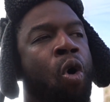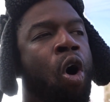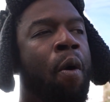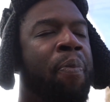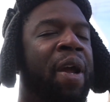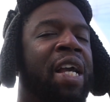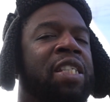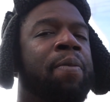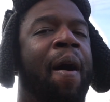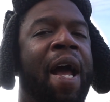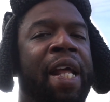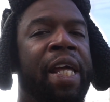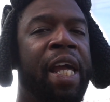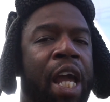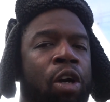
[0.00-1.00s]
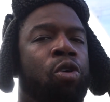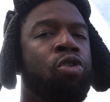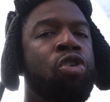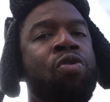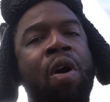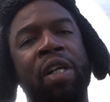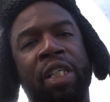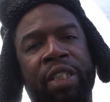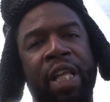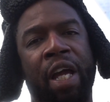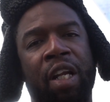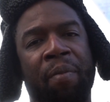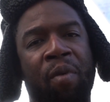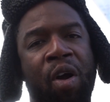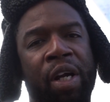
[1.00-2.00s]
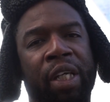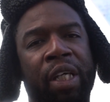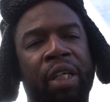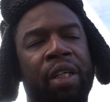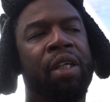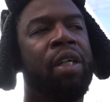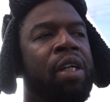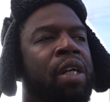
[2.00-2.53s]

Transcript: or bringing somebody in who do understand the market,